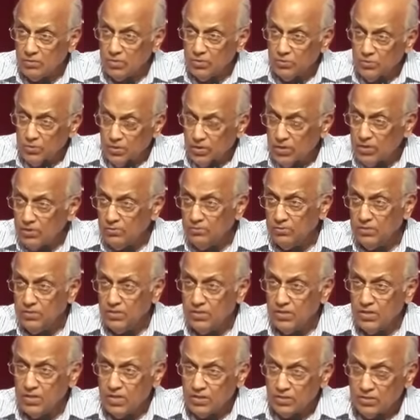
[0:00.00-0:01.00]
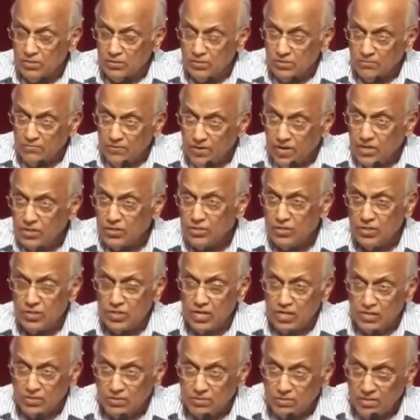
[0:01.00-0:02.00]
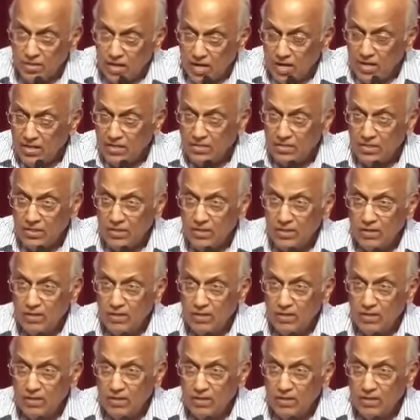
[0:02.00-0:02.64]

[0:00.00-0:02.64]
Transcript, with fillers: the world with the lust of the flesh, the lust of the eyes,